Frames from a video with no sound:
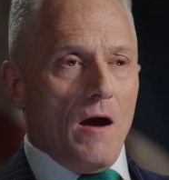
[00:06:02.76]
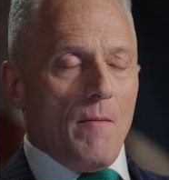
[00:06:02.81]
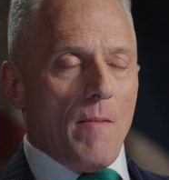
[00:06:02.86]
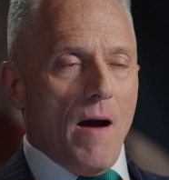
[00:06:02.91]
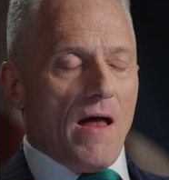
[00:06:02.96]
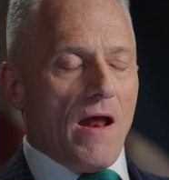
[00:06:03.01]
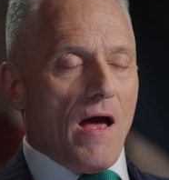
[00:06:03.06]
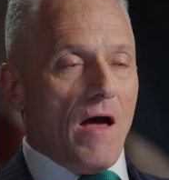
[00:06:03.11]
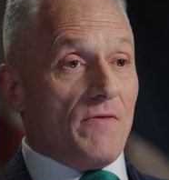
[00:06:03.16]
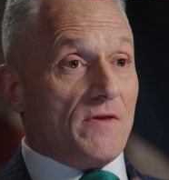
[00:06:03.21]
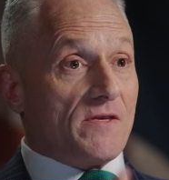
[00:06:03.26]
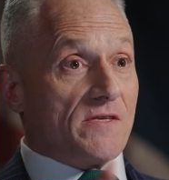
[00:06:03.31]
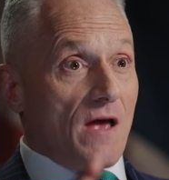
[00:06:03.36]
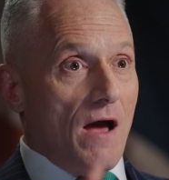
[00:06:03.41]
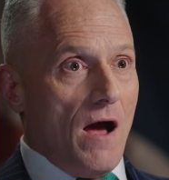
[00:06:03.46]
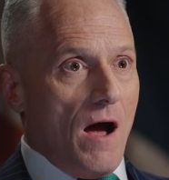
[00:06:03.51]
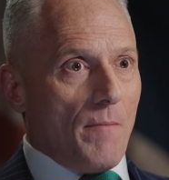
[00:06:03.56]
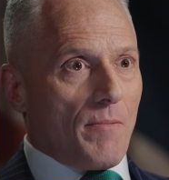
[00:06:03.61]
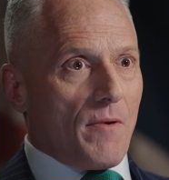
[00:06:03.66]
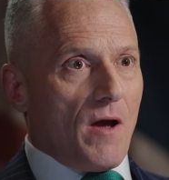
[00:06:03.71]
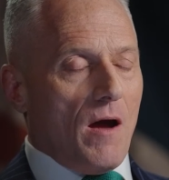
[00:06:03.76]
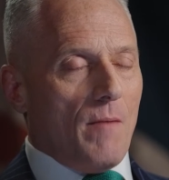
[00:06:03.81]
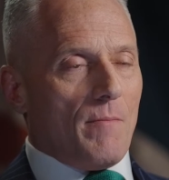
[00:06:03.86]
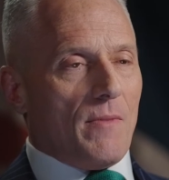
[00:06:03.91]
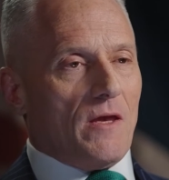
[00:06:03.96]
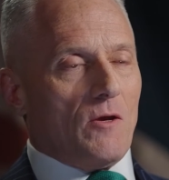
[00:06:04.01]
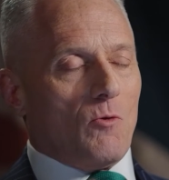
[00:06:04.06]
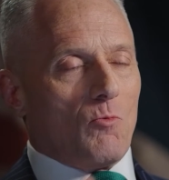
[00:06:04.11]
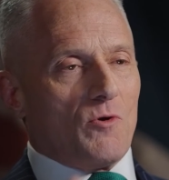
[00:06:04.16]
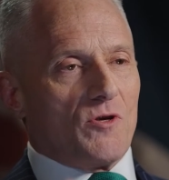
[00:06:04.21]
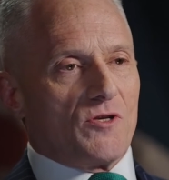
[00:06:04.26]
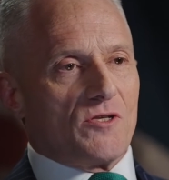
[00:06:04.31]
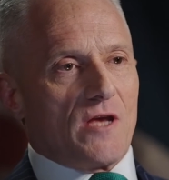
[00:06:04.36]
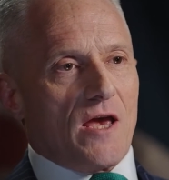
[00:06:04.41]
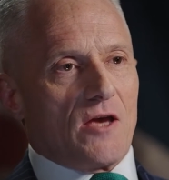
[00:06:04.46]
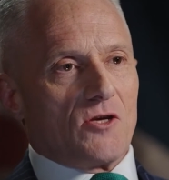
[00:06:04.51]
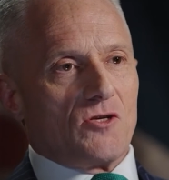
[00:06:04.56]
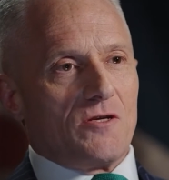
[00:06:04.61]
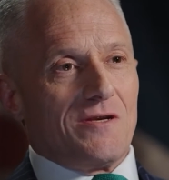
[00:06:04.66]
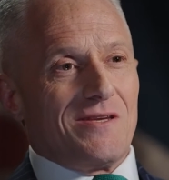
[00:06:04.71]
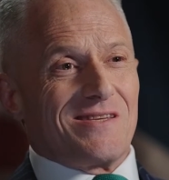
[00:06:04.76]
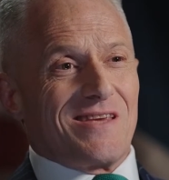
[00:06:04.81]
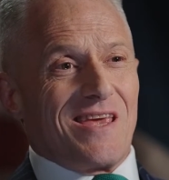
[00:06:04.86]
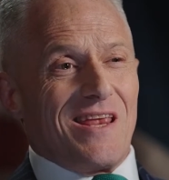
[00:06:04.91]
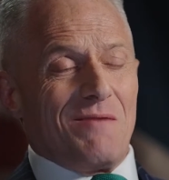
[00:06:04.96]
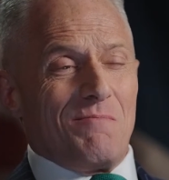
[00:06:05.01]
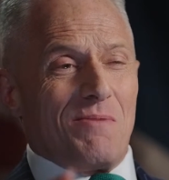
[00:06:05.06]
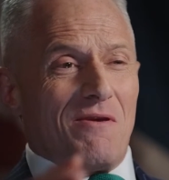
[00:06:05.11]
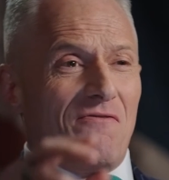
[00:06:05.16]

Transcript: about how this upcoming recession is going to